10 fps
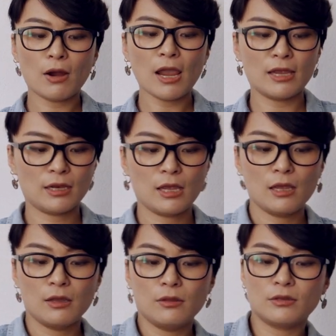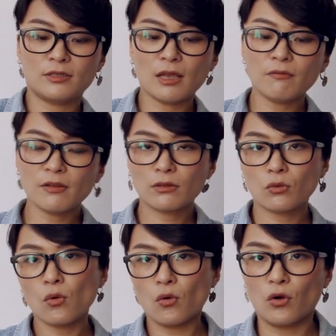right. The 7th
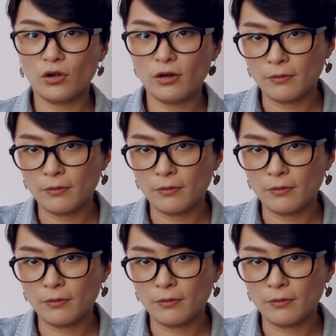chord.